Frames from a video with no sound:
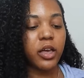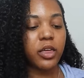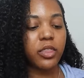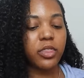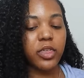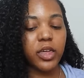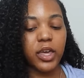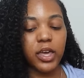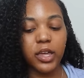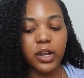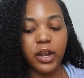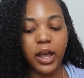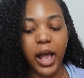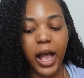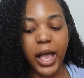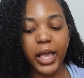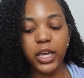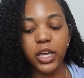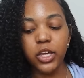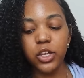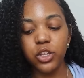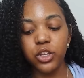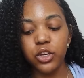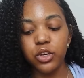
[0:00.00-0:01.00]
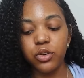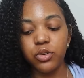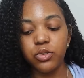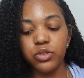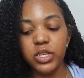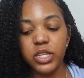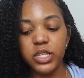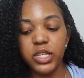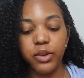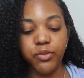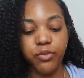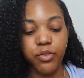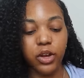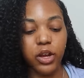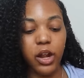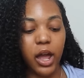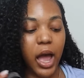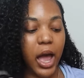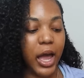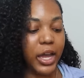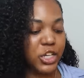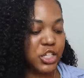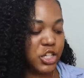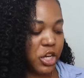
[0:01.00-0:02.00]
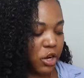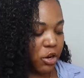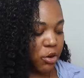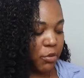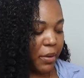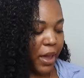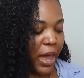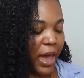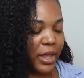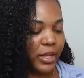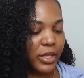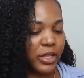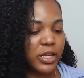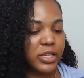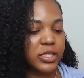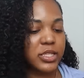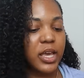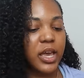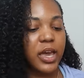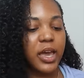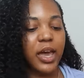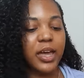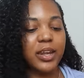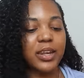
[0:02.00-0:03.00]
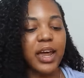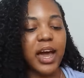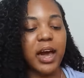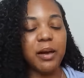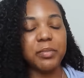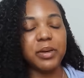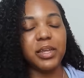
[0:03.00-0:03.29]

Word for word: then I could use different eyeshadow palettes and not